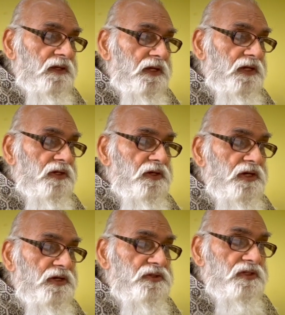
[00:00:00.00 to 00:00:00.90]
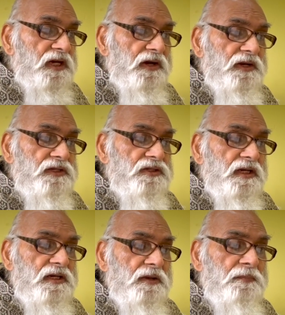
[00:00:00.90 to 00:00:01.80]
It needs courage
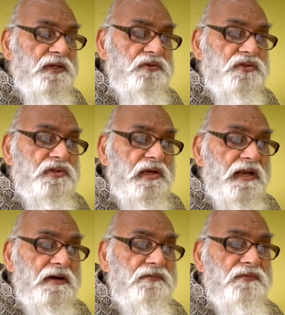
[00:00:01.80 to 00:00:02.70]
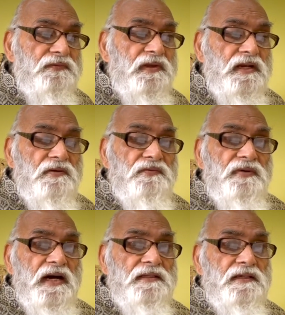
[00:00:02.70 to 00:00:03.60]
and immense love in a
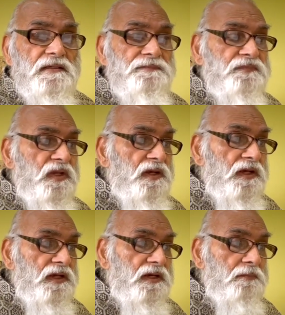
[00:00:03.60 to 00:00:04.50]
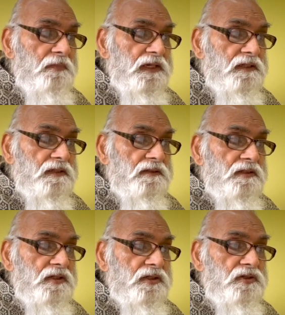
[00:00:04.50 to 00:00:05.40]
father, in a mother,
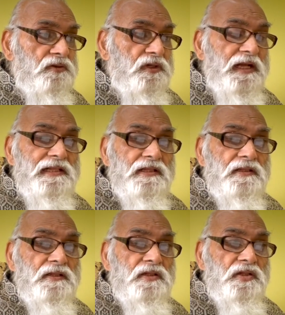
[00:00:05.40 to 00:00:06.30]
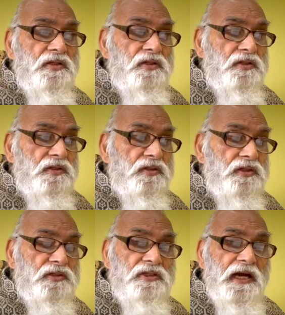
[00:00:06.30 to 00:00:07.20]
to tell
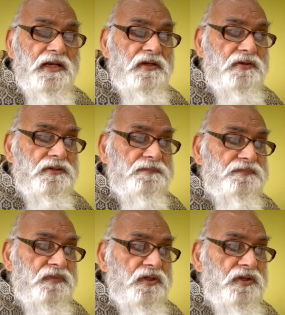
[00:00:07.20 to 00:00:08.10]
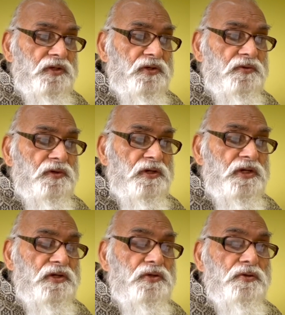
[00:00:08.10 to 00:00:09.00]
the child, you
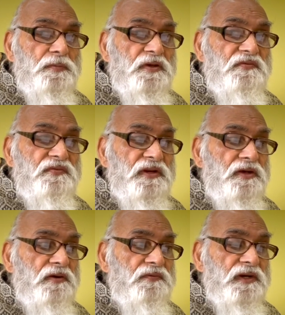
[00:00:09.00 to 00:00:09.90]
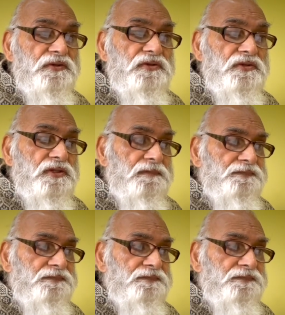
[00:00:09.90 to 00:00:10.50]
need to be free of us.